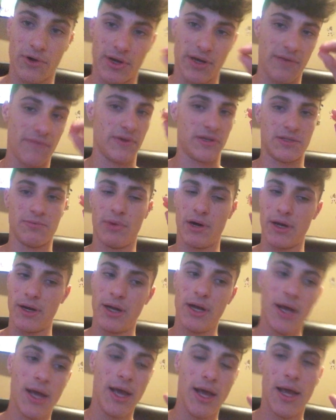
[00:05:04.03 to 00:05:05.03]
our defense,
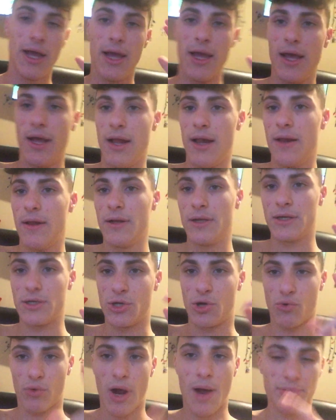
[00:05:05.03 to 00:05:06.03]
but
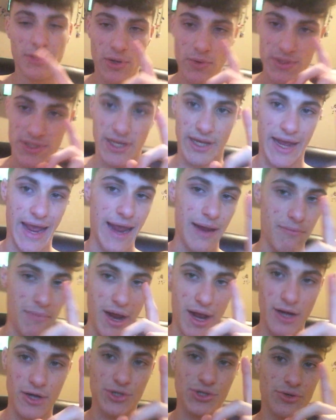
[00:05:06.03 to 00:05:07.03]
Garoppolo is a
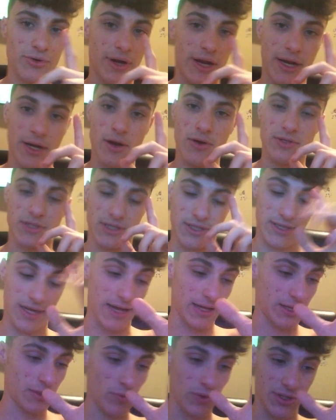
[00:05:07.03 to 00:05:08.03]
game manager. He knows
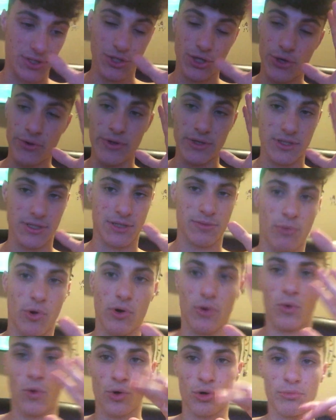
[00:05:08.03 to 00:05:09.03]
exactly what to do. He's a
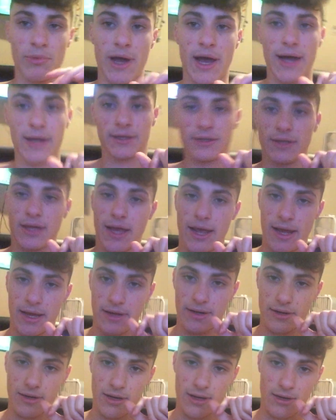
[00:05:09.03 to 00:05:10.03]
smart quarterback,
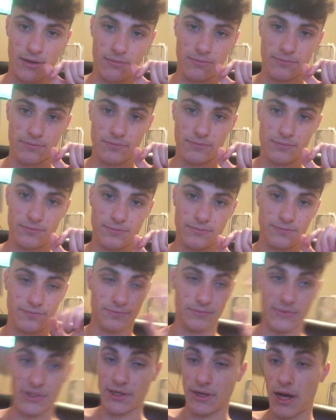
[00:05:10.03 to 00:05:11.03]
and
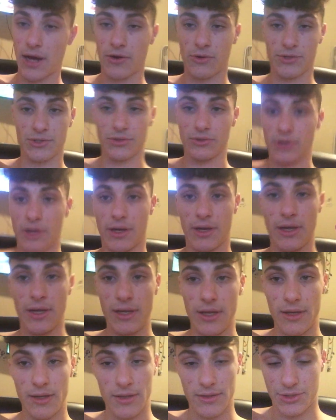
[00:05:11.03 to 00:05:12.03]
the Niners are
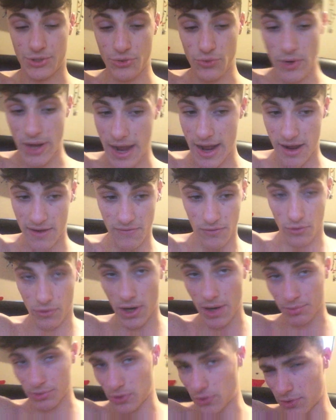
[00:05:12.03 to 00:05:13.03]
lucky to have
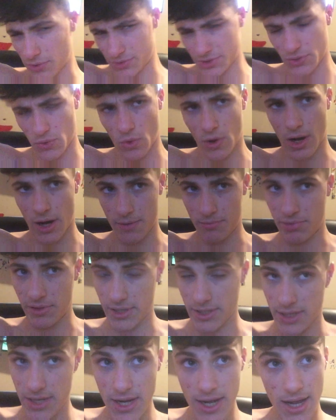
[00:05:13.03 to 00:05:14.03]
Garoppolo in our squad.
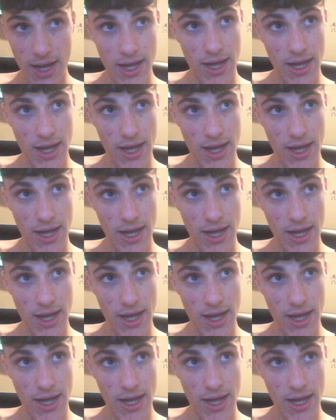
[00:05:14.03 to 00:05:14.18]
But,